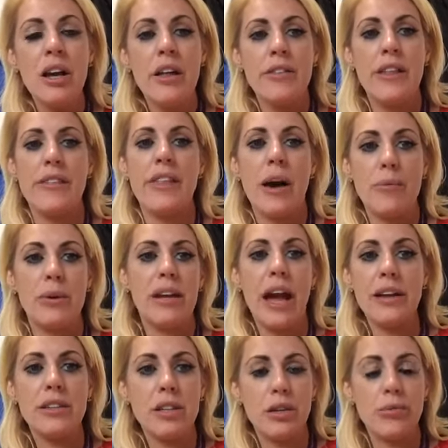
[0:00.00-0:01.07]
Then that will
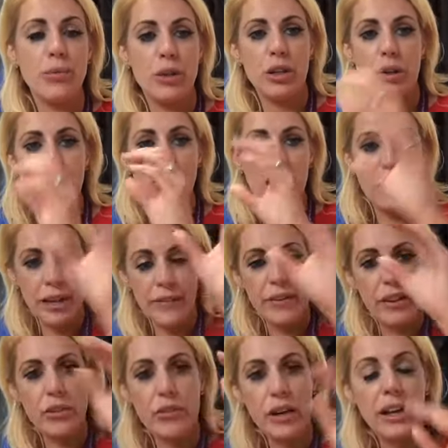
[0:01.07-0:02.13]
get you, it'll give you
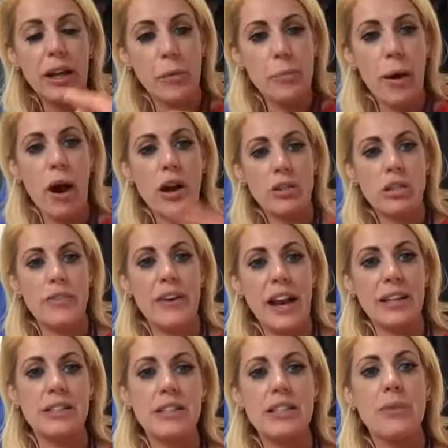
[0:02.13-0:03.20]
3 little parts of an
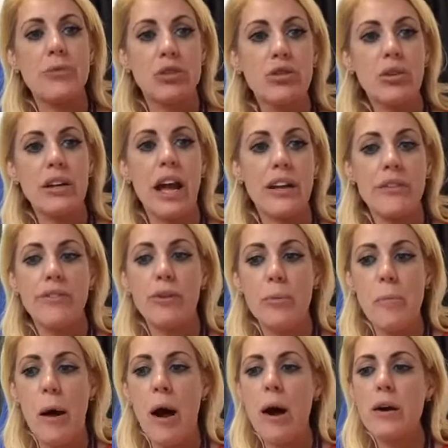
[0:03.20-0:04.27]
answer, which could get you full
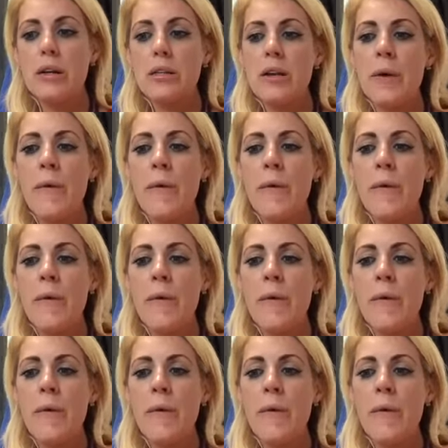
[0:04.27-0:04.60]
marks.